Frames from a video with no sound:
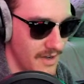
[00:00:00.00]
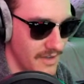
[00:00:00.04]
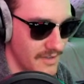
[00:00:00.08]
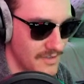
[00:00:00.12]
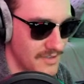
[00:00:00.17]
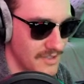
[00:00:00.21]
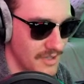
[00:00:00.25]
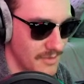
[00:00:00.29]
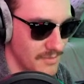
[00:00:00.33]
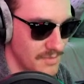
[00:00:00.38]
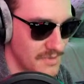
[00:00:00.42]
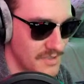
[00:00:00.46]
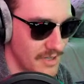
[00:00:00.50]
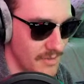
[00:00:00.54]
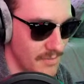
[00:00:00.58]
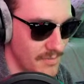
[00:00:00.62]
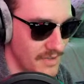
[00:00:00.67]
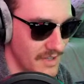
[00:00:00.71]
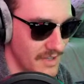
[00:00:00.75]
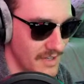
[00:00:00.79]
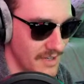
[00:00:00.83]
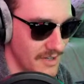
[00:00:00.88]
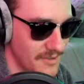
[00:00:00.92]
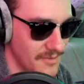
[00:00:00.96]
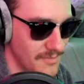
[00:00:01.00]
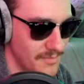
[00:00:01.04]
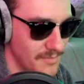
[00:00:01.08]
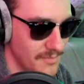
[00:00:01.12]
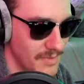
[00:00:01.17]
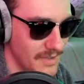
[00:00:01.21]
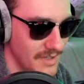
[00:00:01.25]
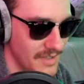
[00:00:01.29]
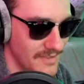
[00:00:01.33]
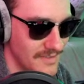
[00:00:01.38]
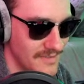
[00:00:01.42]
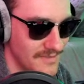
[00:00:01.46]
Dubstep now,
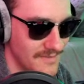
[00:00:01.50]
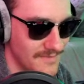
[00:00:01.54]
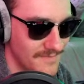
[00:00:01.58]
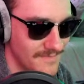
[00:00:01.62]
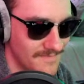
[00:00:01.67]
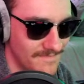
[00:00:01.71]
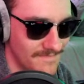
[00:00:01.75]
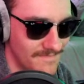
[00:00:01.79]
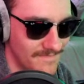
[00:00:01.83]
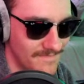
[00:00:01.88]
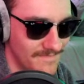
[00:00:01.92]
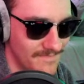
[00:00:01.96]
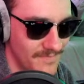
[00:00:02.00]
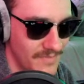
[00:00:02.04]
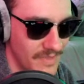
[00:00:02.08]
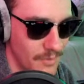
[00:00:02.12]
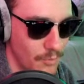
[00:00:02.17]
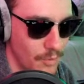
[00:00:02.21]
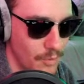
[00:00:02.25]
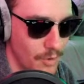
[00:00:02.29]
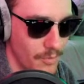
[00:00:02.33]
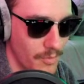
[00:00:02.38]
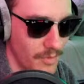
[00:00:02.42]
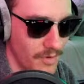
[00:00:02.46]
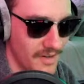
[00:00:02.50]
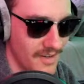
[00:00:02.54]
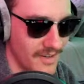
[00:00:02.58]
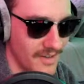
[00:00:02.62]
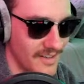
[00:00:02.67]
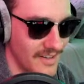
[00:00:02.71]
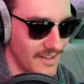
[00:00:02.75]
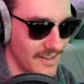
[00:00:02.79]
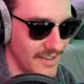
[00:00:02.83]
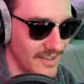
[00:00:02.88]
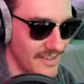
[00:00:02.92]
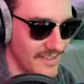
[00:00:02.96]
but we're
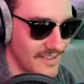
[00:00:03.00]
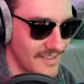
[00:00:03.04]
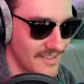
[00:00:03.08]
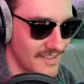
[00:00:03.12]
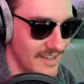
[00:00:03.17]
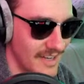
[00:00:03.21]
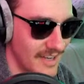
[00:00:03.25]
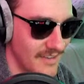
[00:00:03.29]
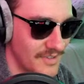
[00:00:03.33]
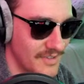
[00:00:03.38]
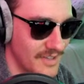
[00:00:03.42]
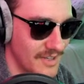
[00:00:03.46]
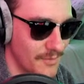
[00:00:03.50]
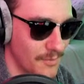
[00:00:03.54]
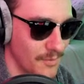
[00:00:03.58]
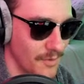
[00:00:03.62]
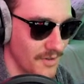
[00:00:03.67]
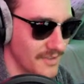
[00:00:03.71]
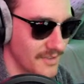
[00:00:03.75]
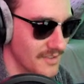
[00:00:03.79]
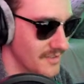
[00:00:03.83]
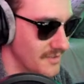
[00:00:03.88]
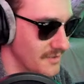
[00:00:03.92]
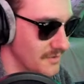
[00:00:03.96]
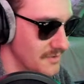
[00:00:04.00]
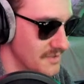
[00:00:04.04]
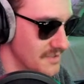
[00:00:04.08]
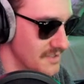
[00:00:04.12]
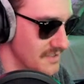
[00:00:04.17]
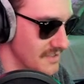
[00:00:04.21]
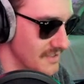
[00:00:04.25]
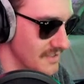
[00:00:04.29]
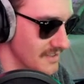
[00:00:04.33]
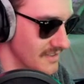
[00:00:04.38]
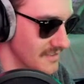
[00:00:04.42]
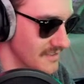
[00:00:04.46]
working on it. I've got work to do
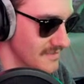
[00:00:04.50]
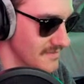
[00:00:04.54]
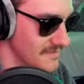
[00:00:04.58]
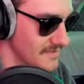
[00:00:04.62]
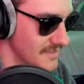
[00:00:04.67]
still.